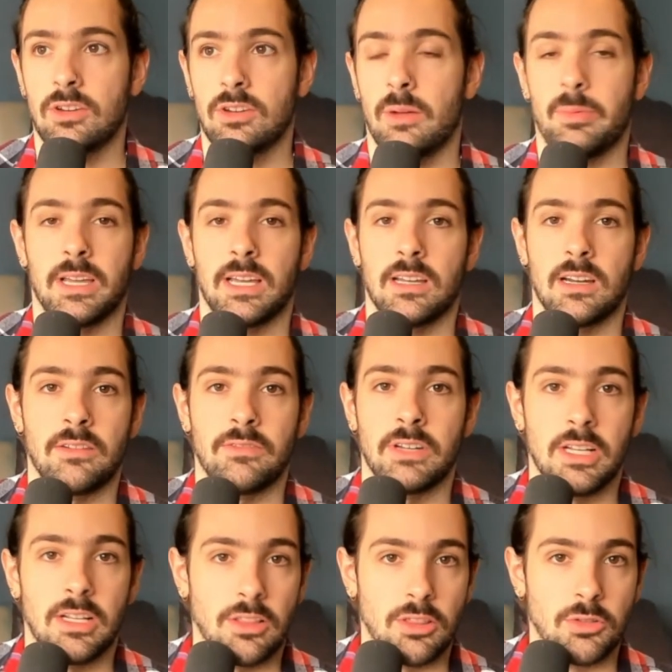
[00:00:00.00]
I'm thinking of
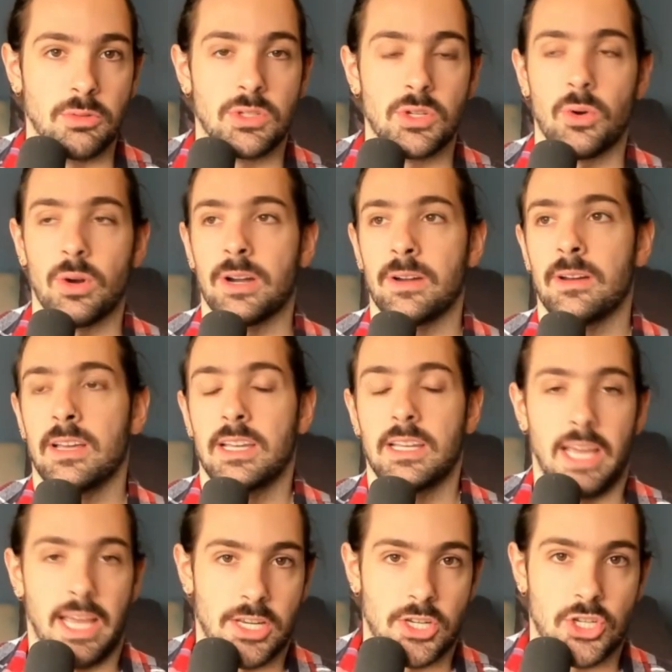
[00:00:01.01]
Lou Dort,
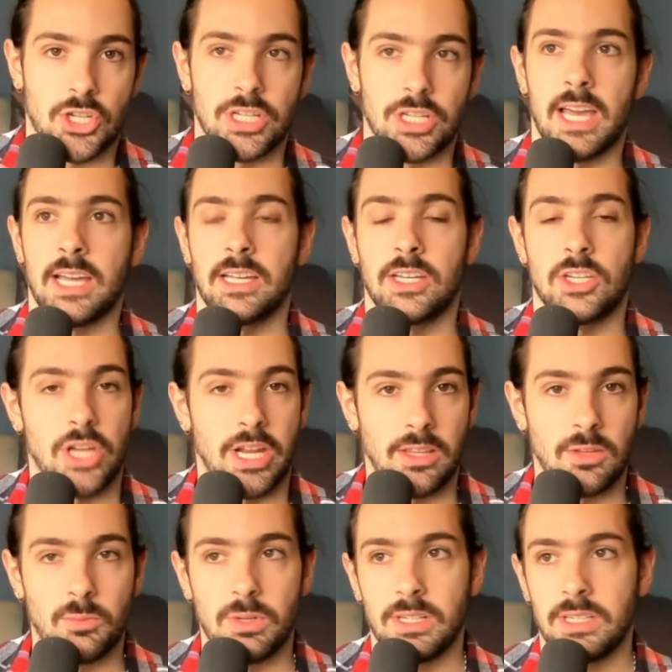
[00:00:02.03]
SGA,
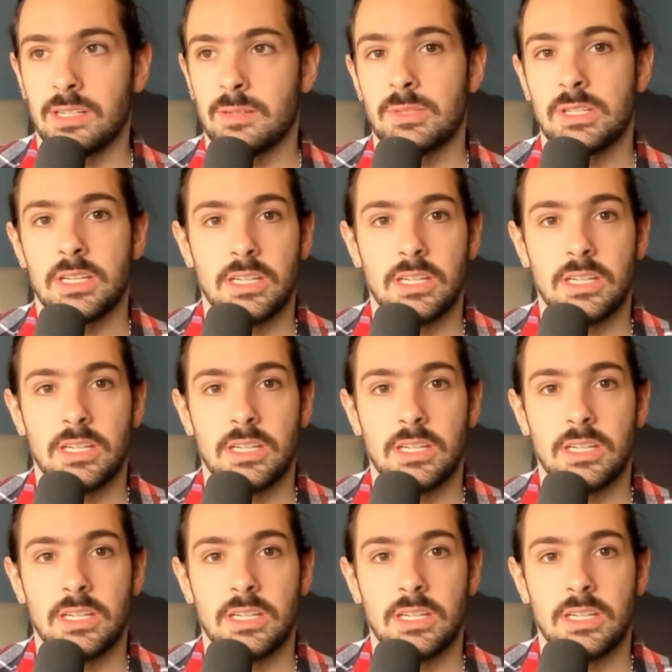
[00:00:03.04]
Jalen Williams,